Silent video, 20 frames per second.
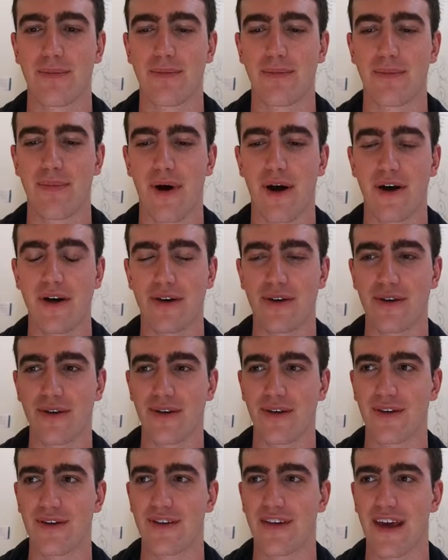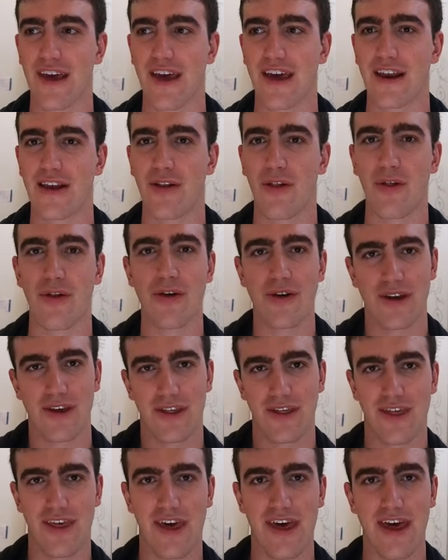particles and look
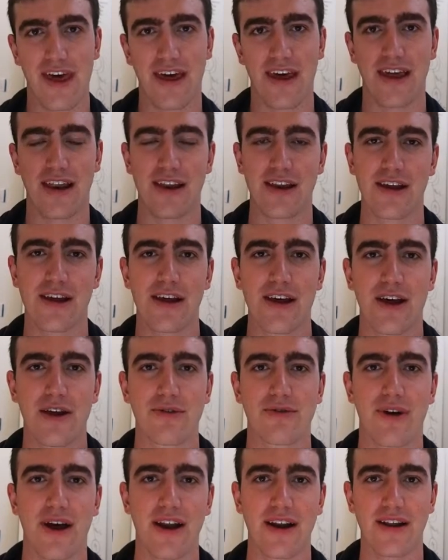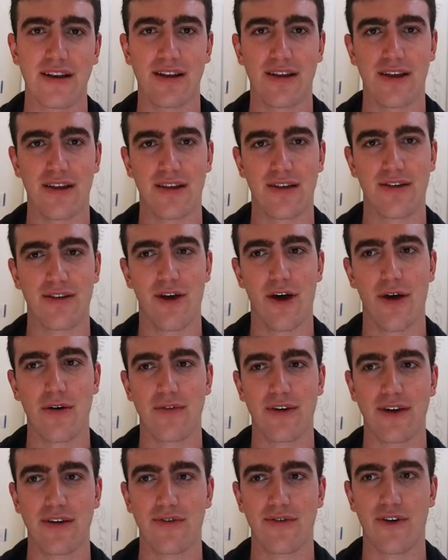at that and try to dissolve
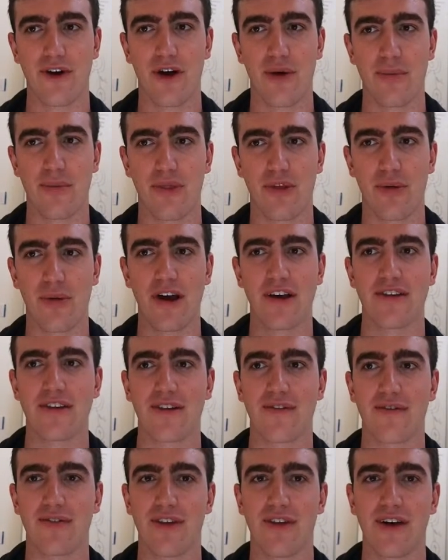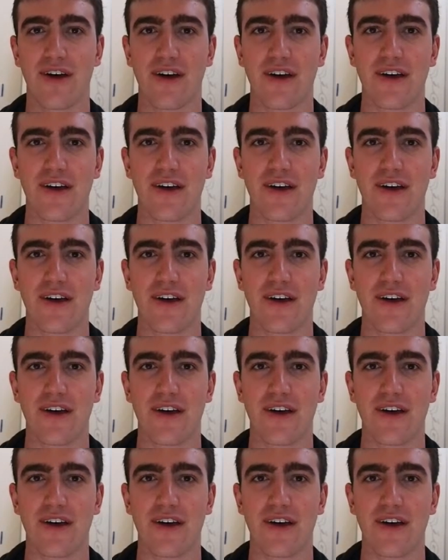it from the rest of the,